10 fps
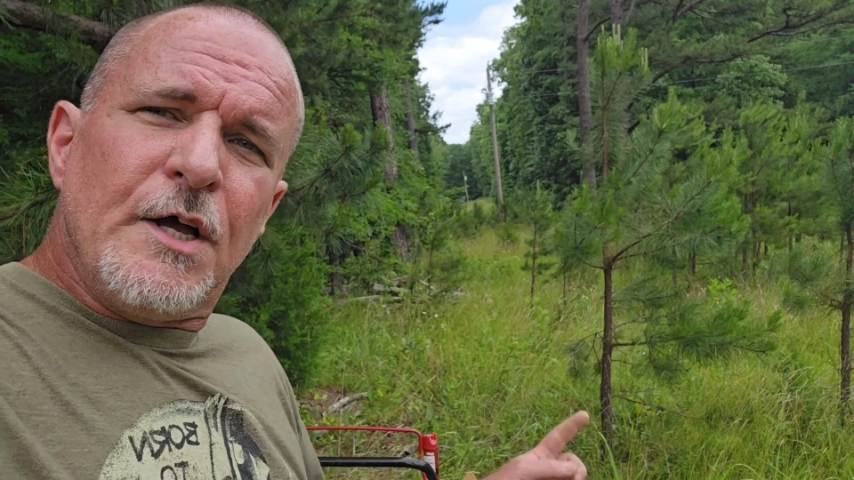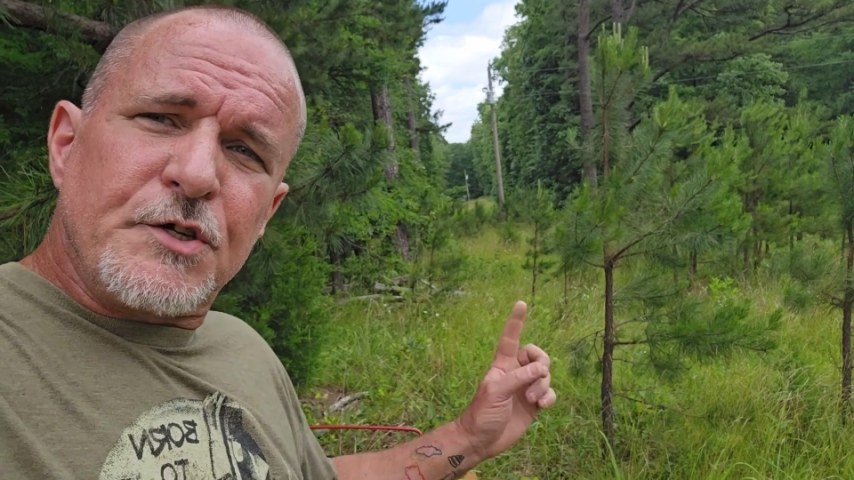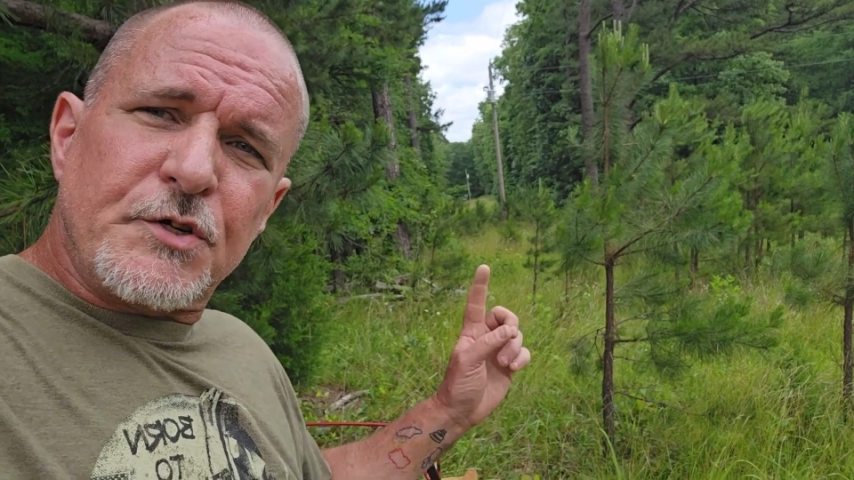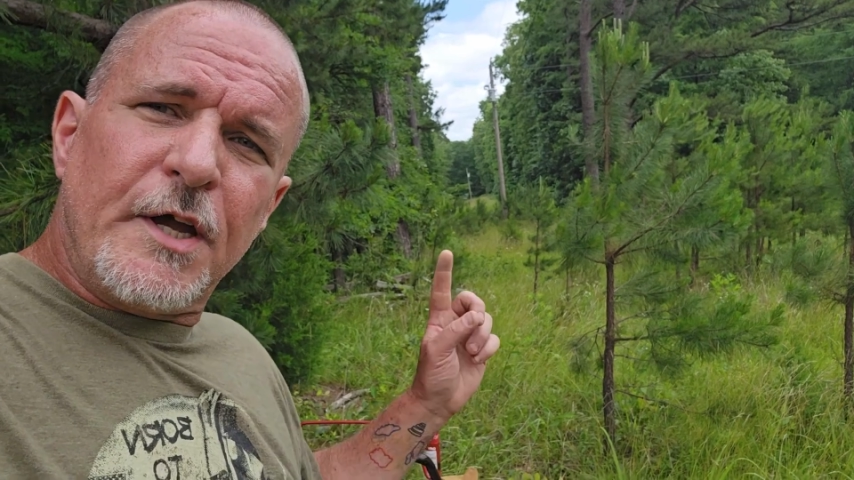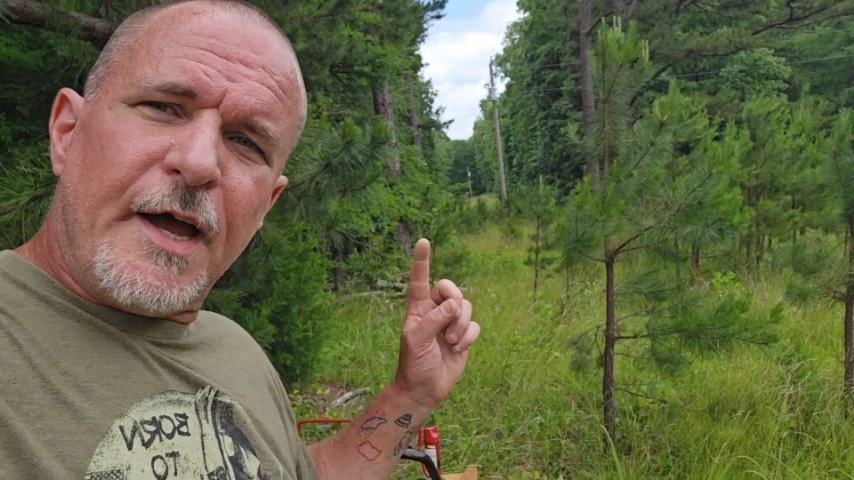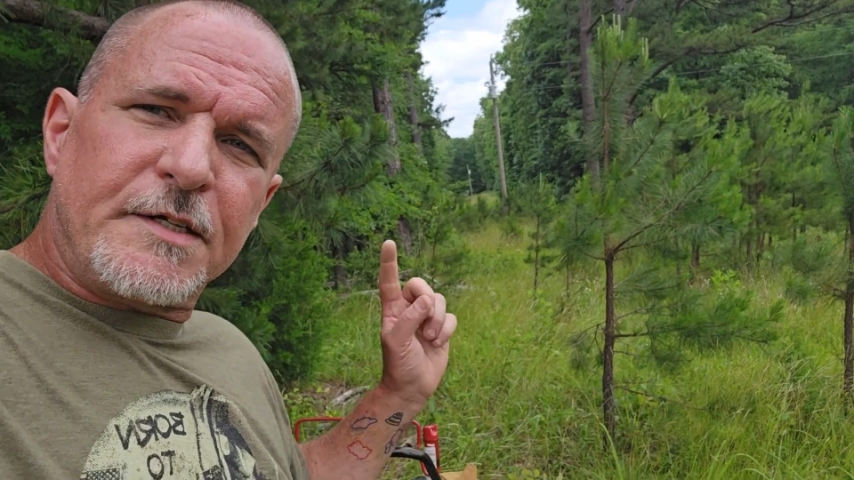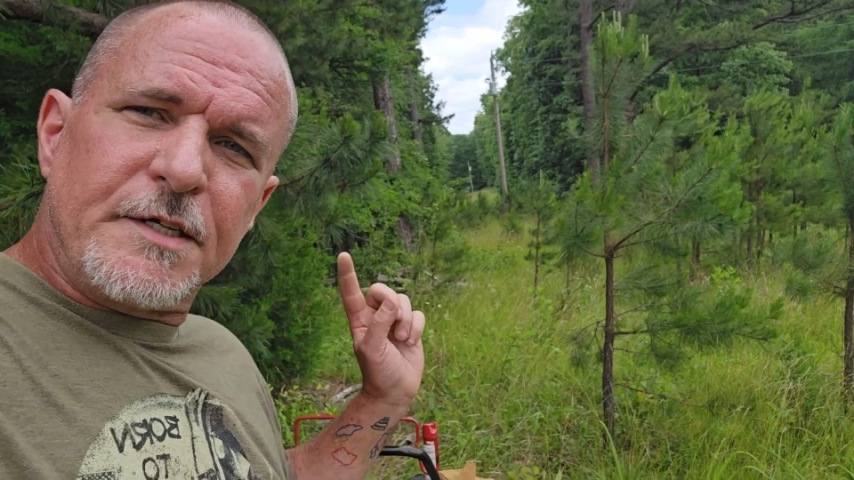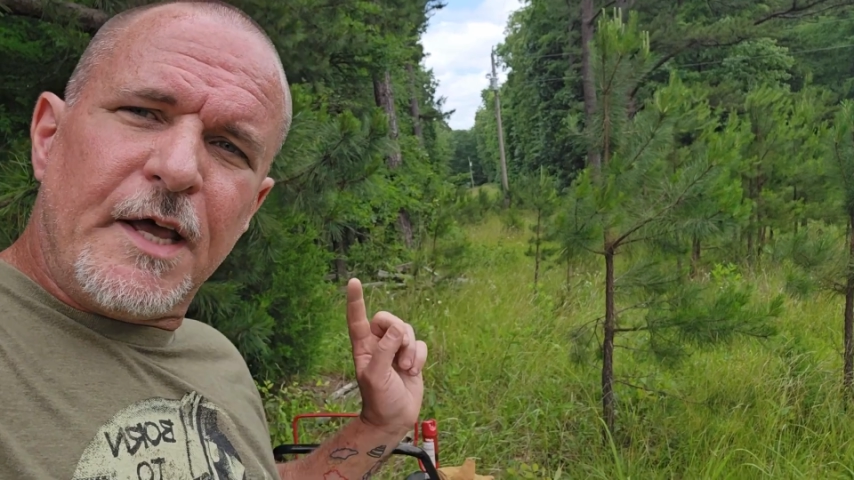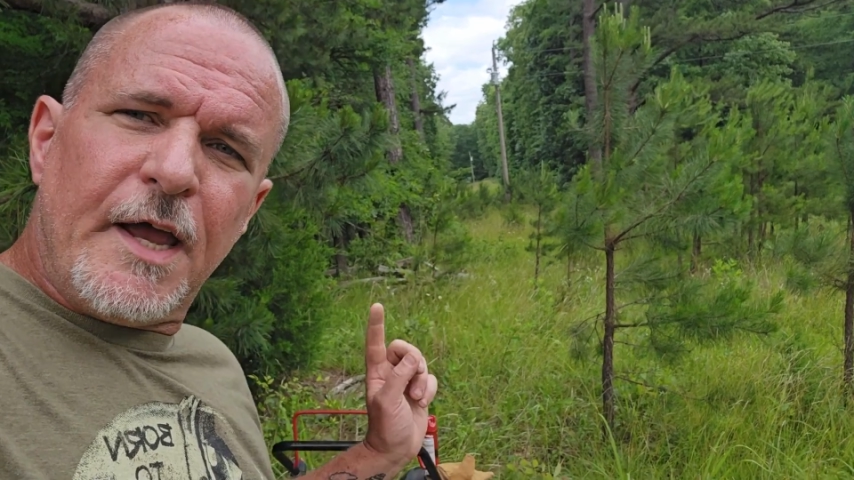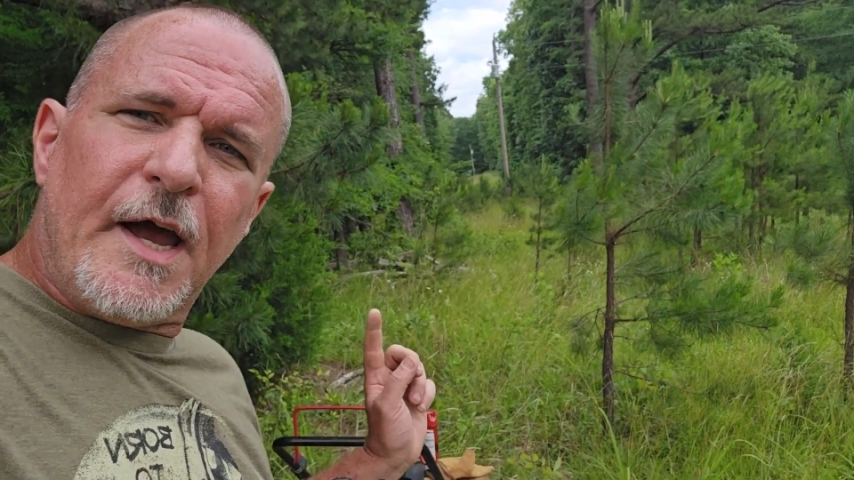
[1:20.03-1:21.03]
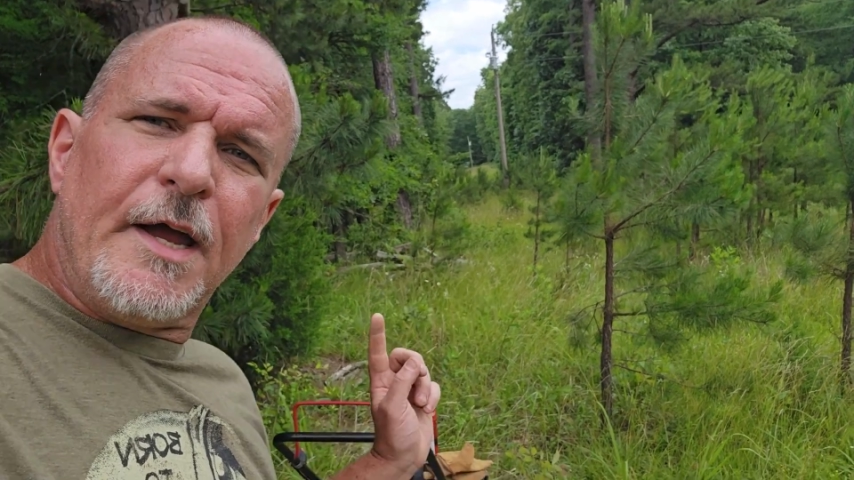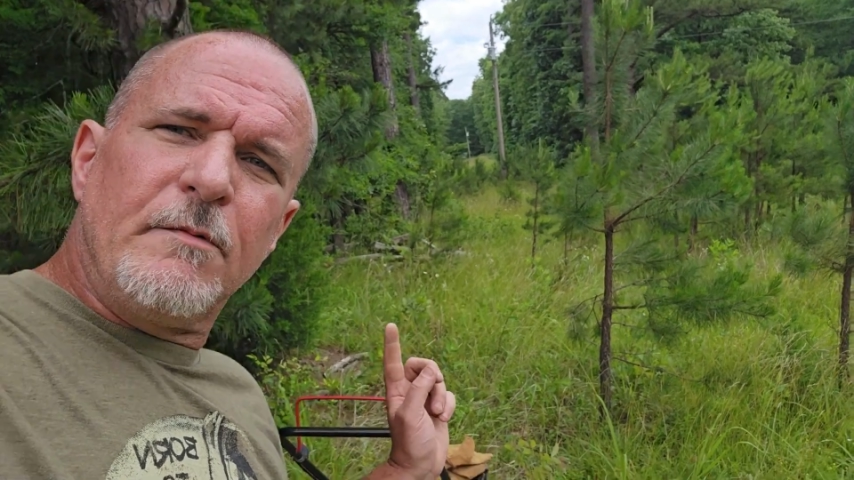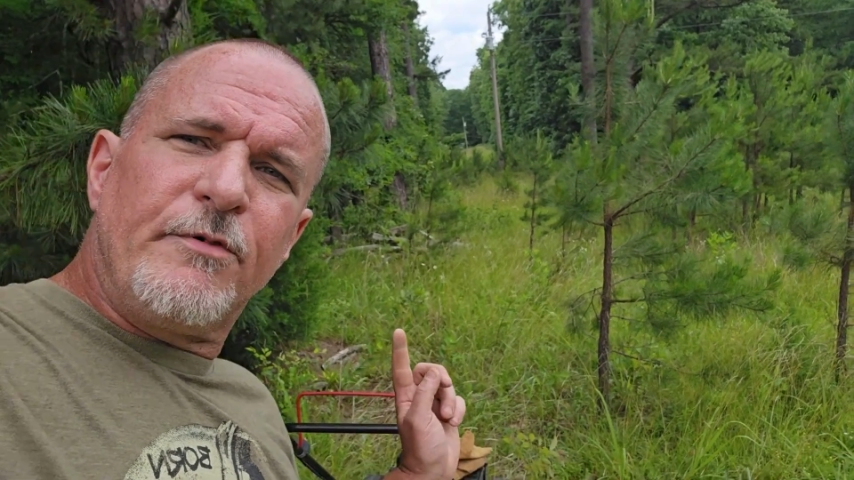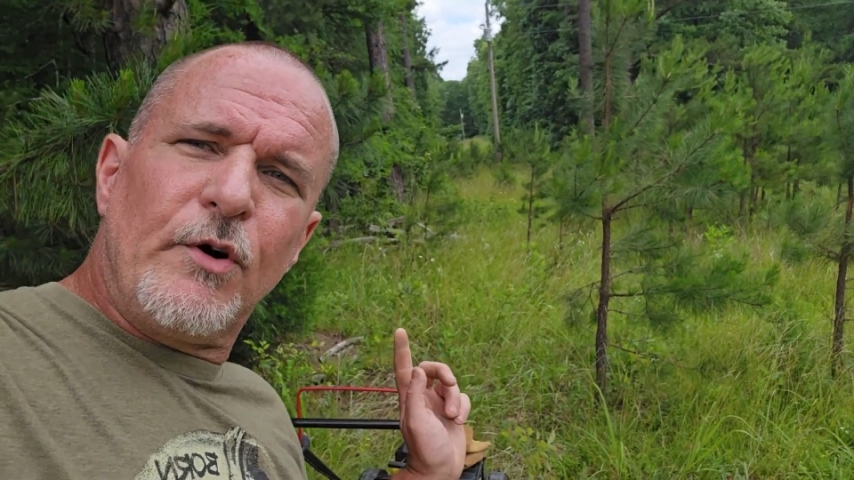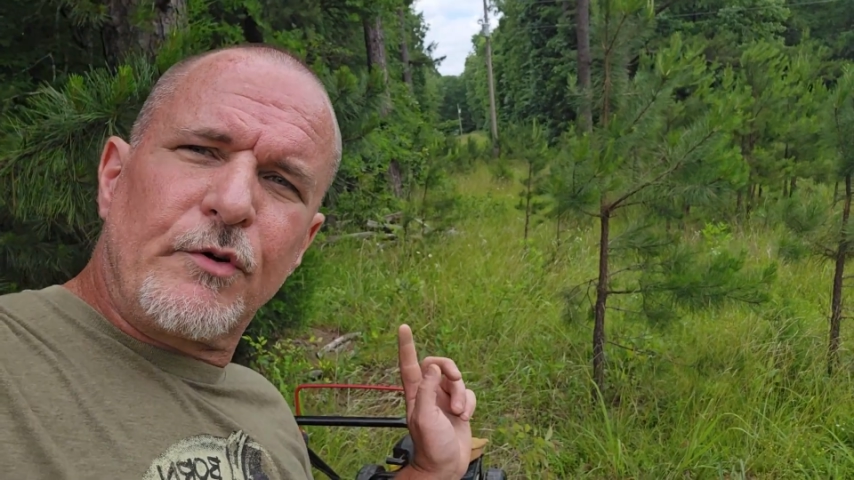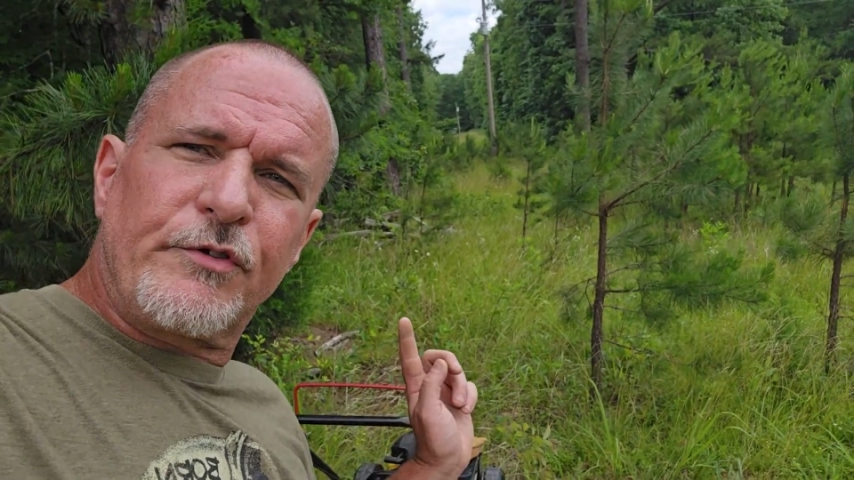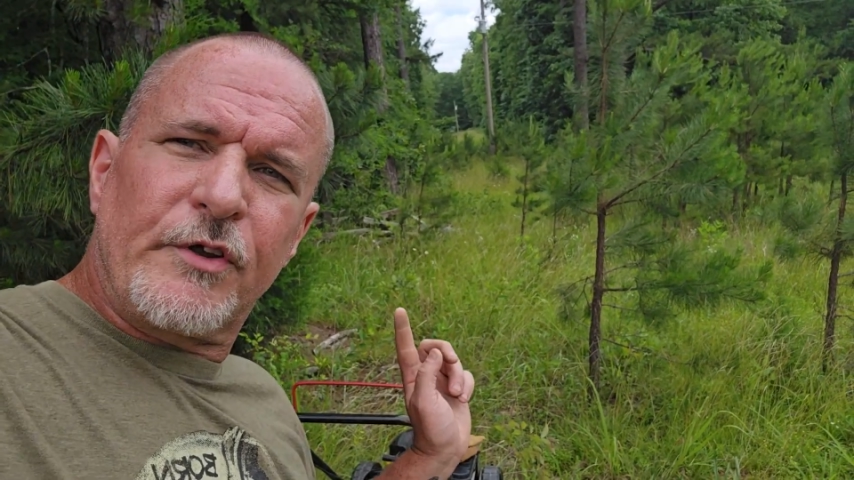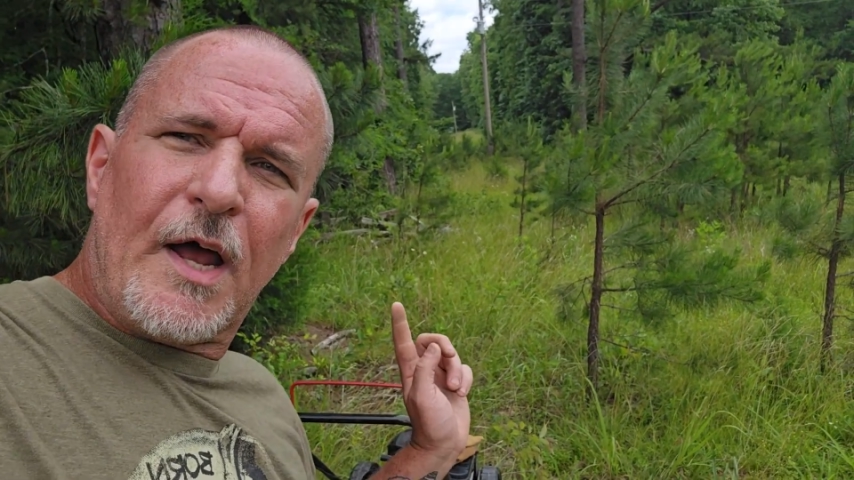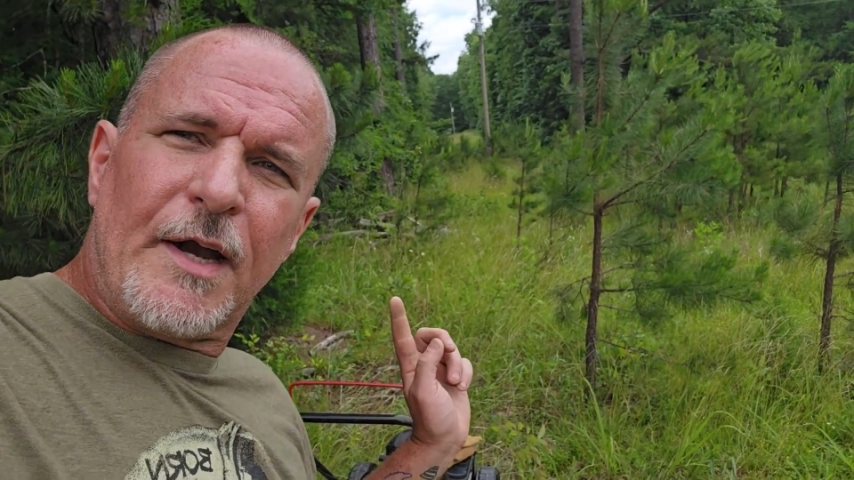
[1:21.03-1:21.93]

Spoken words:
so yeah, today I am focusing